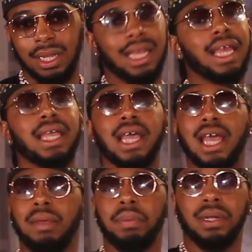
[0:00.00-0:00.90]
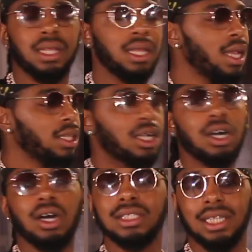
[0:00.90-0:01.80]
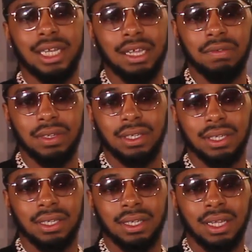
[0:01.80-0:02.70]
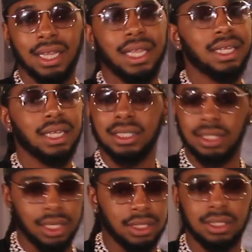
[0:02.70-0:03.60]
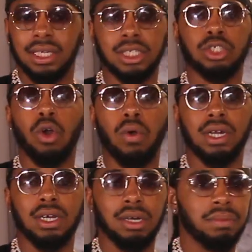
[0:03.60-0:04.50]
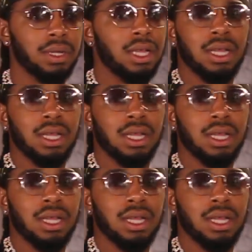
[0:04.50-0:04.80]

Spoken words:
It ain't happening. The cost of living is going up.